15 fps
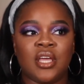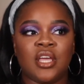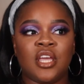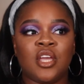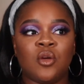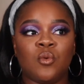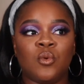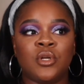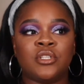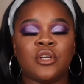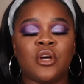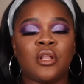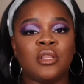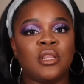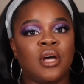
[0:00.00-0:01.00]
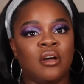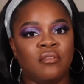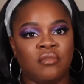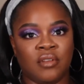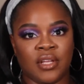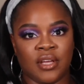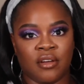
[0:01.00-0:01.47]
It was a
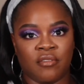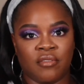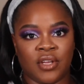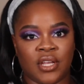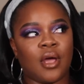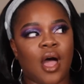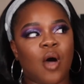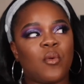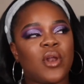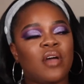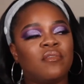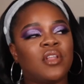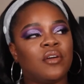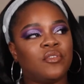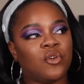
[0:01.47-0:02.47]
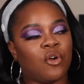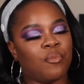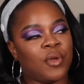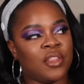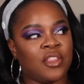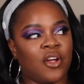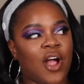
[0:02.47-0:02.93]
lovely event. I would have loved to have
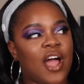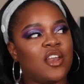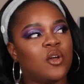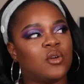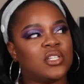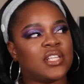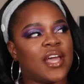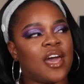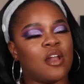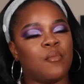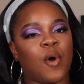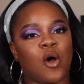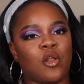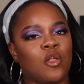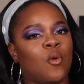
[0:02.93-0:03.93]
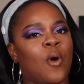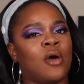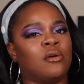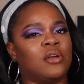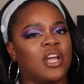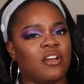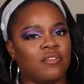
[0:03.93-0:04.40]
been there. I noticed they had a bottle of wine
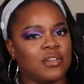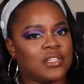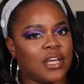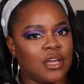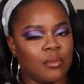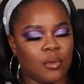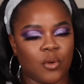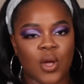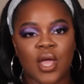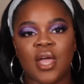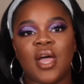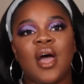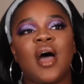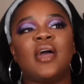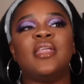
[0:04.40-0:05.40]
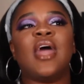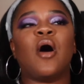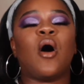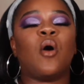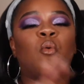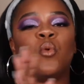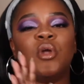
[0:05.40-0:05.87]
on every table. Now,
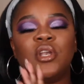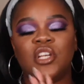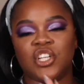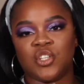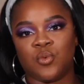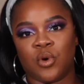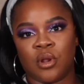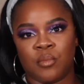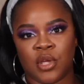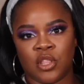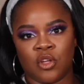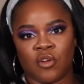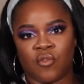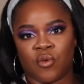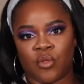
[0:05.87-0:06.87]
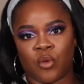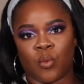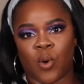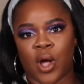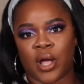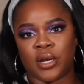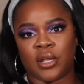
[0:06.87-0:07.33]
I wouldn't just want to be there for the
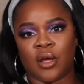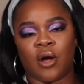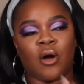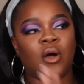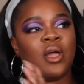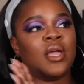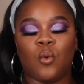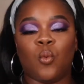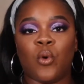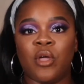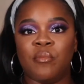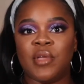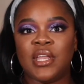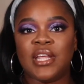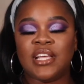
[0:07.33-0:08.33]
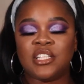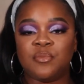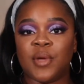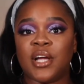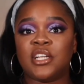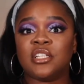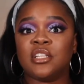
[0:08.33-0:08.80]
wine, y'all. Women,
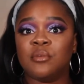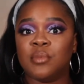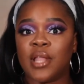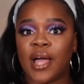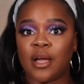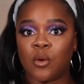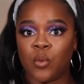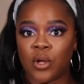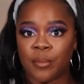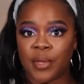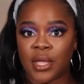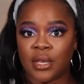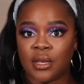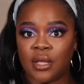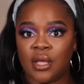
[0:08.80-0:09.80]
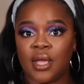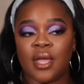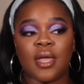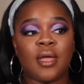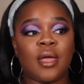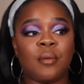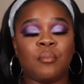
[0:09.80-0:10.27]
especially Black women
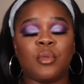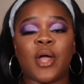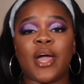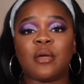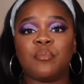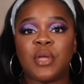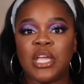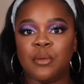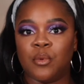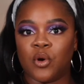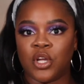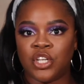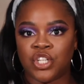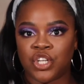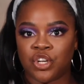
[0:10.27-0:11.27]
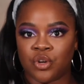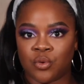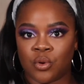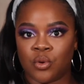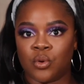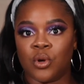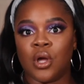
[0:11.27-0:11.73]
and Black people in
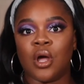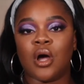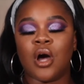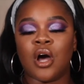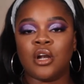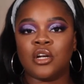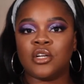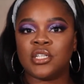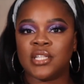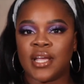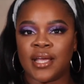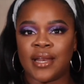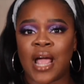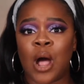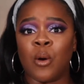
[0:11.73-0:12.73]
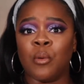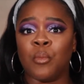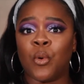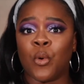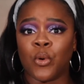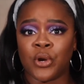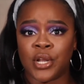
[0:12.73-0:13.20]
general, understand how
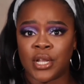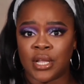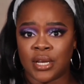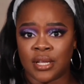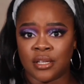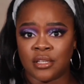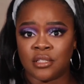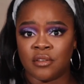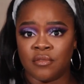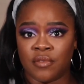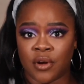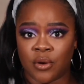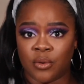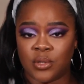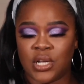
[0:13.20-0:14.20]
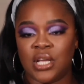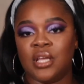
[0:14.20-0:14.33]
important it is to vote.